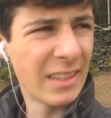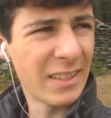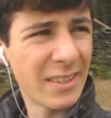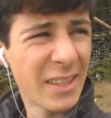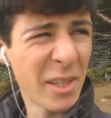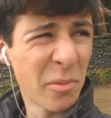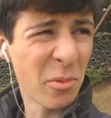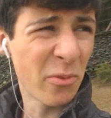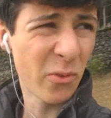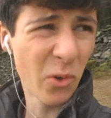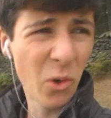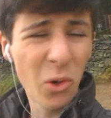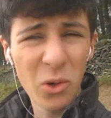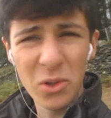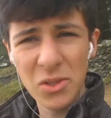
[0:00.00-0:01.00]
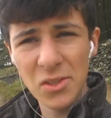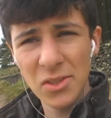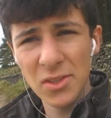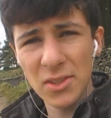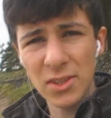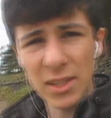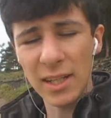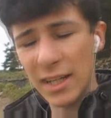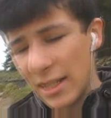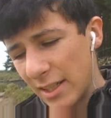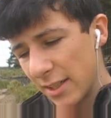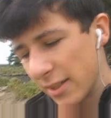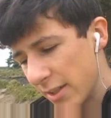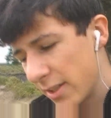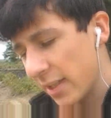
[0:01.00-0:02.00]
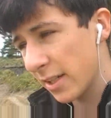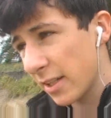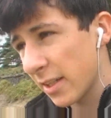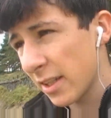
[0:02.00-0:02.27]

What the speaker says: It seemed forced, and